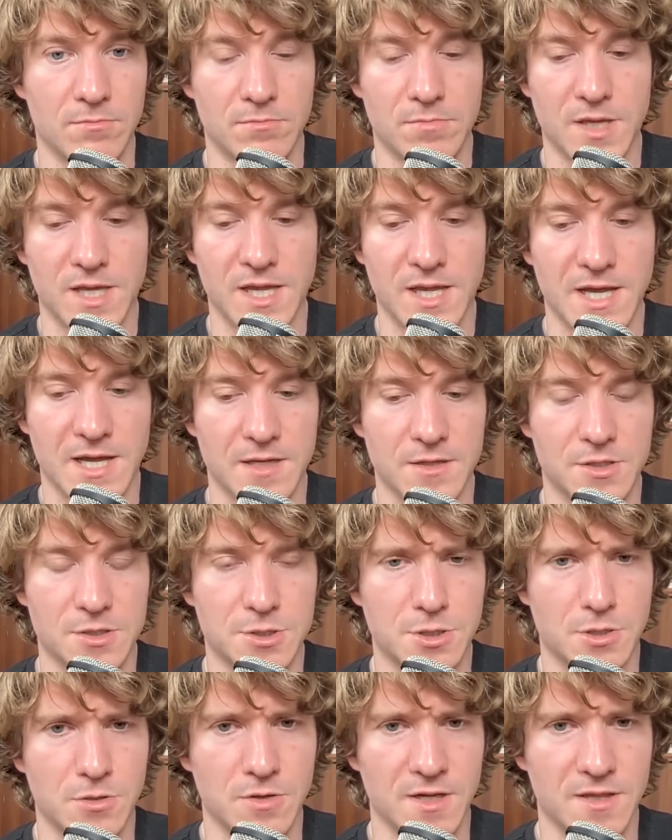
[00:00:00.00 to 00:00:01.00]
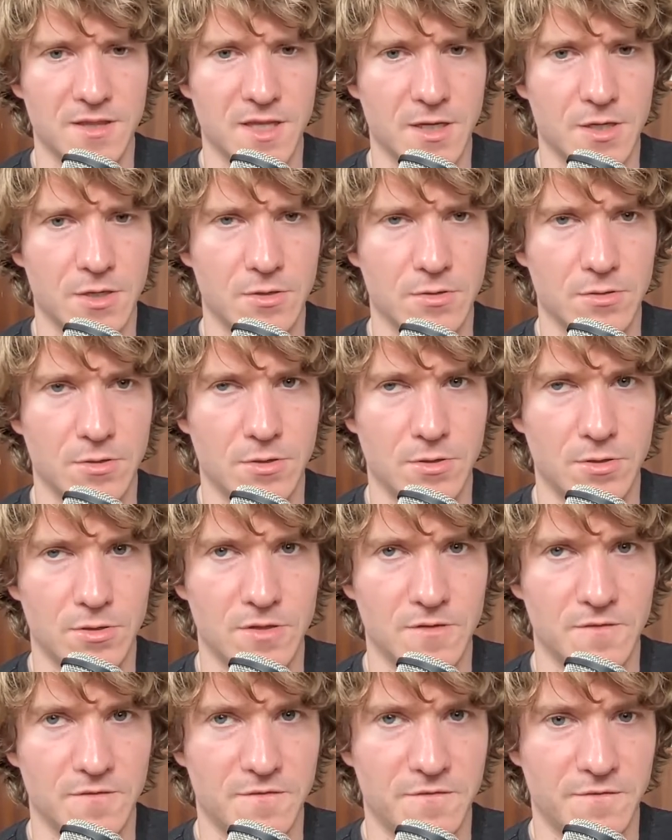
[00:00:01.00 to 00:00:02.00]
he had controlled, I think, all
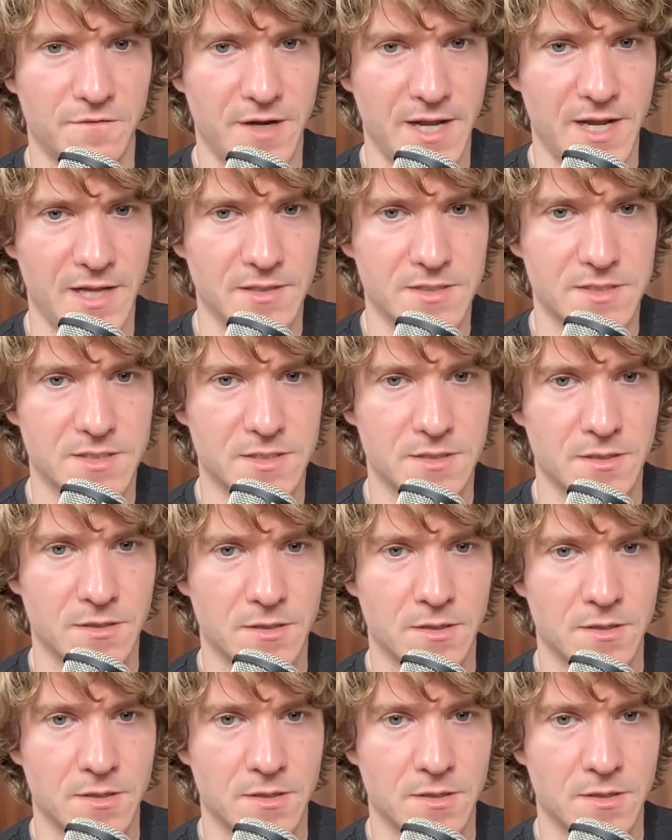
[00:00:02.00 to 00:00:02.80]
of France,